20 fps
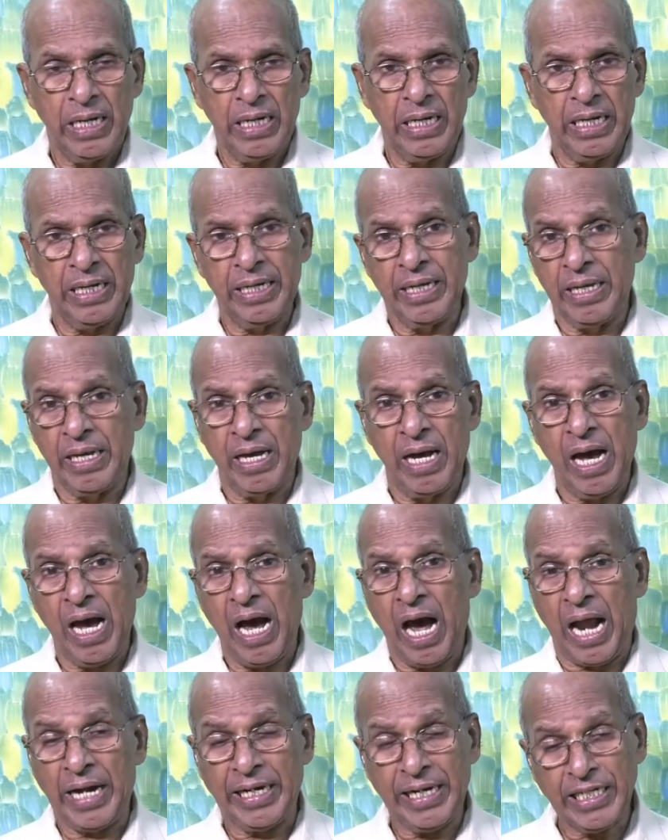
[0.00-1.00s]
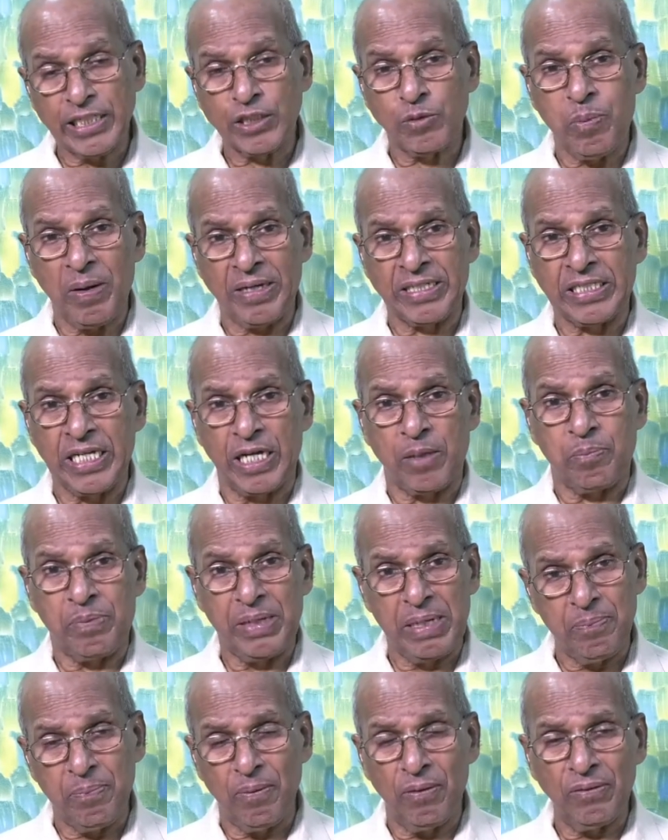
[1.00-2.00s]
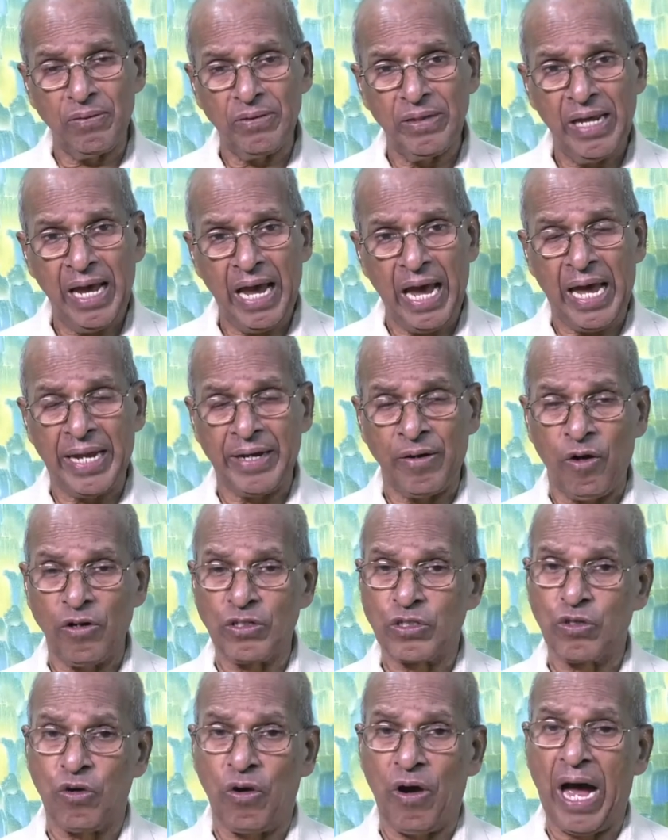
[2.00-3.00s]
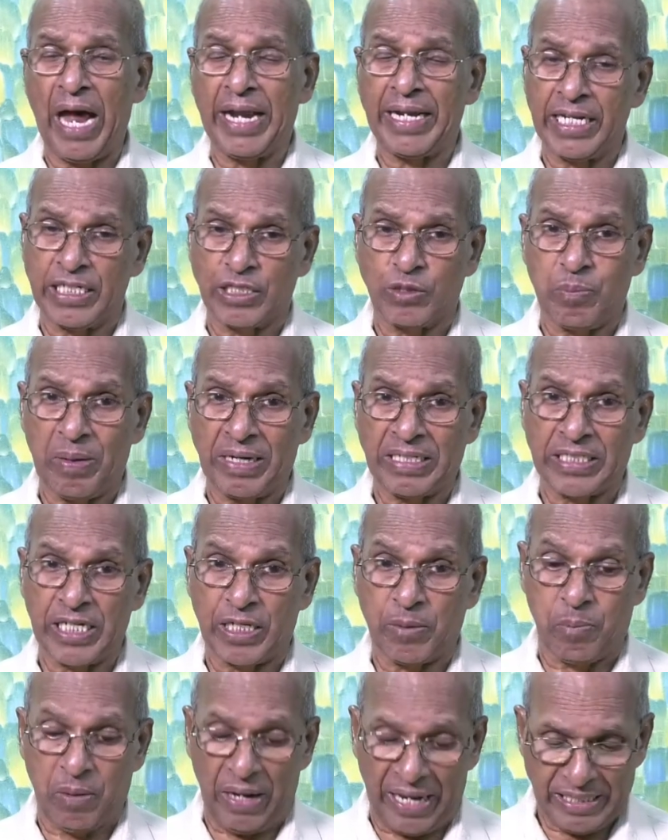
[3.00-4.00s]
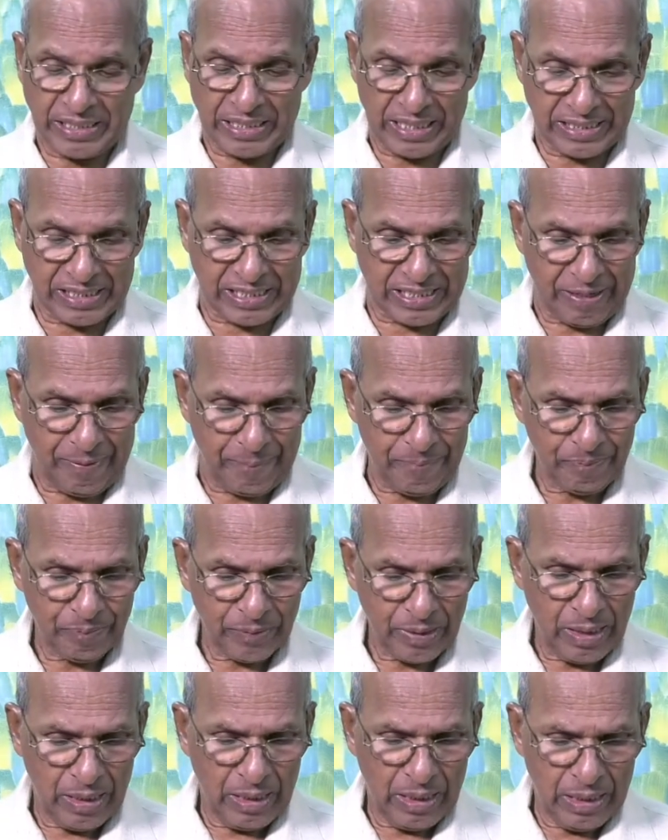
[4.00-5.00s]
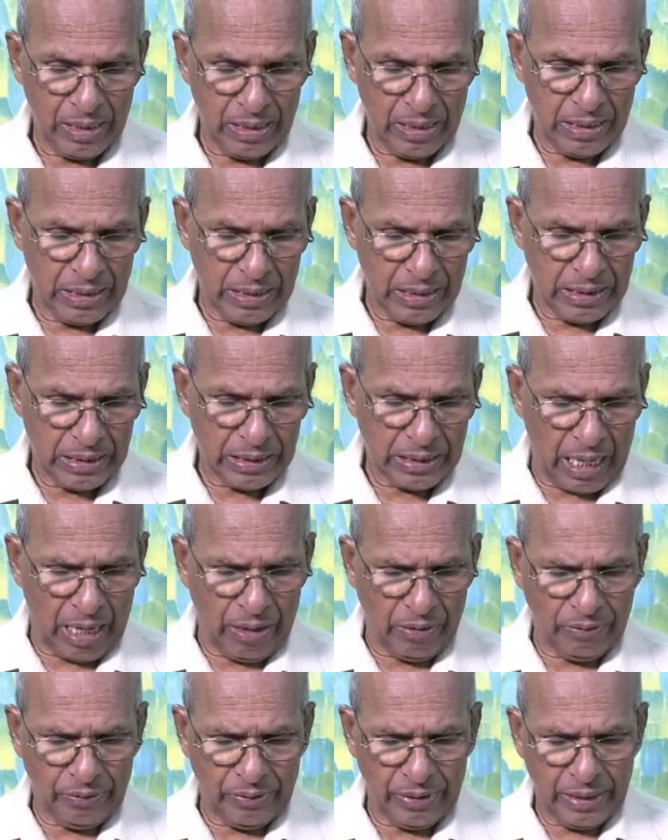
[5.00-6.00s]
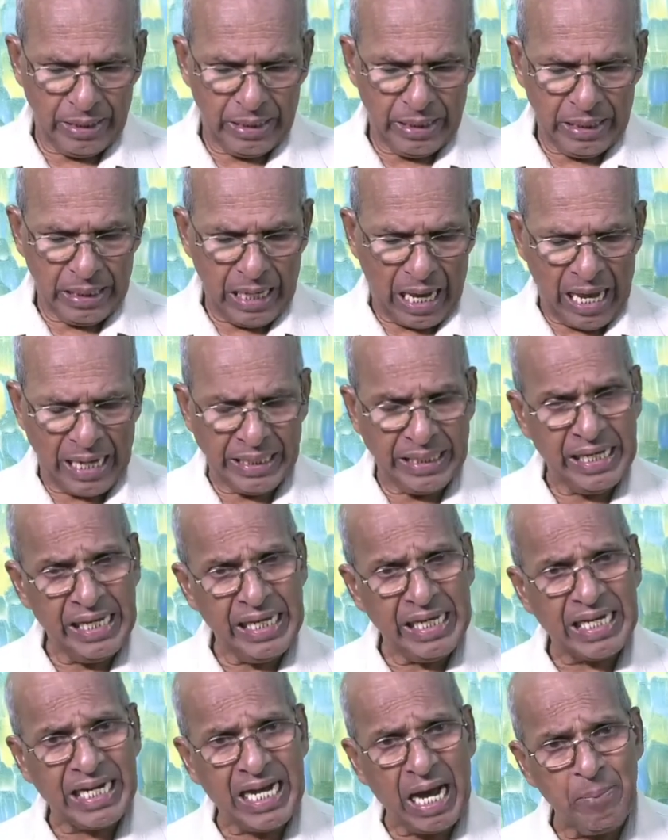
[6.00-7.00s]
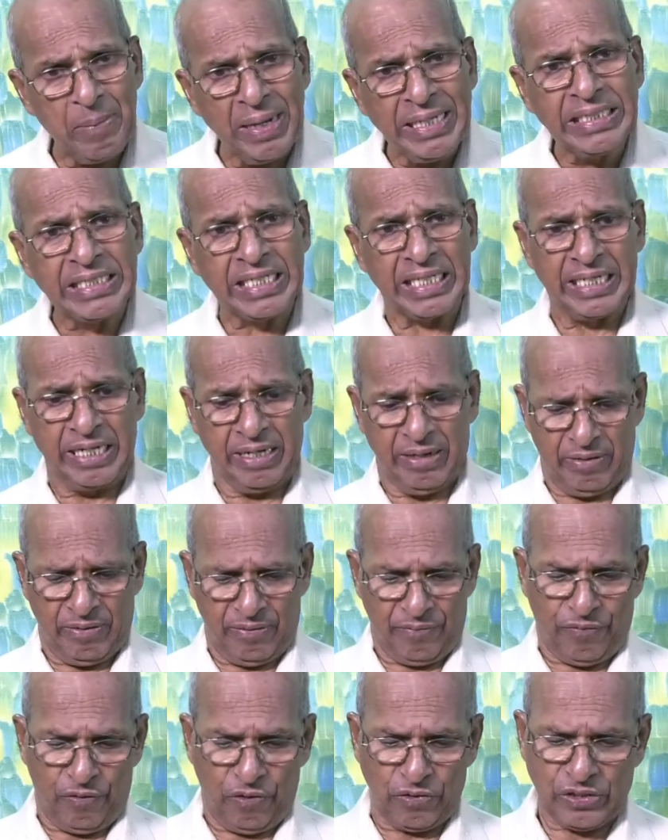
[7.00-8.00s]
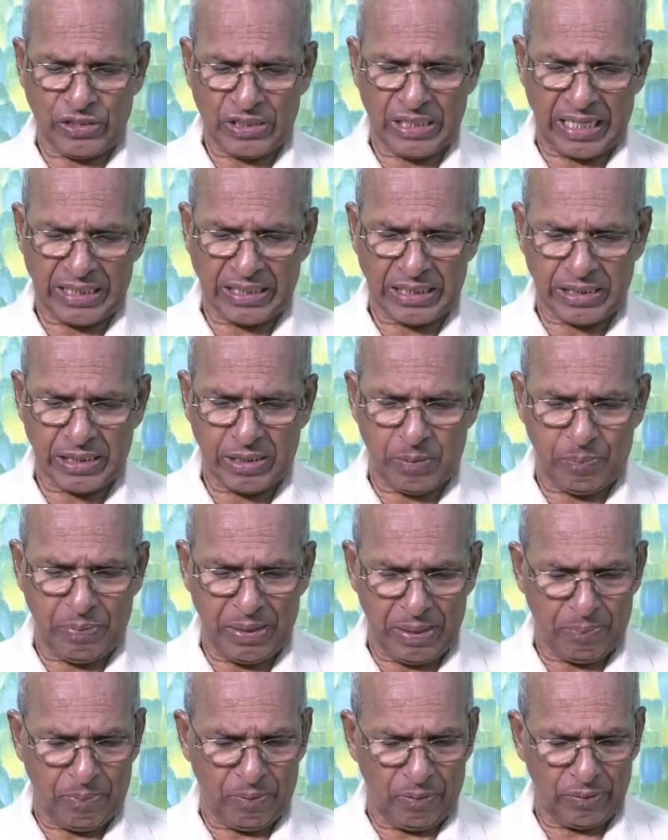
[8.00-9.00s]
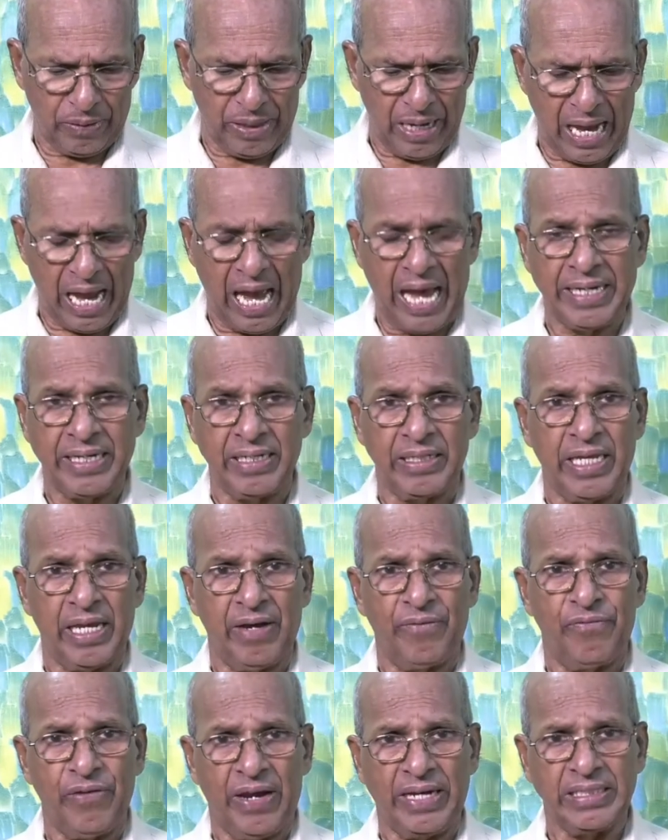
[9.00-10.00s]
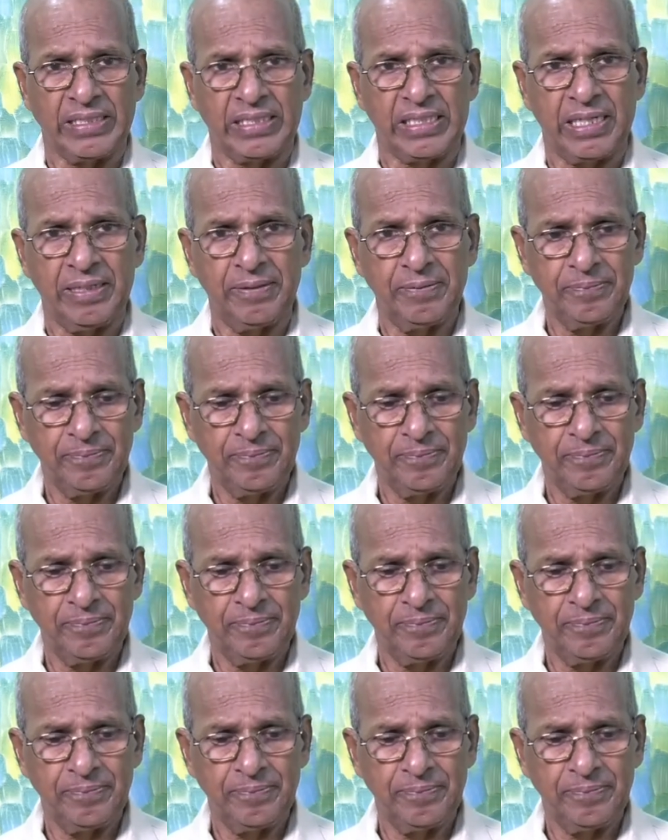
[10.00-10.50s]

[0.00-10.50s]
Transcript: in unexpected people and also unexpected places. Now, and He commented for such people and their faith.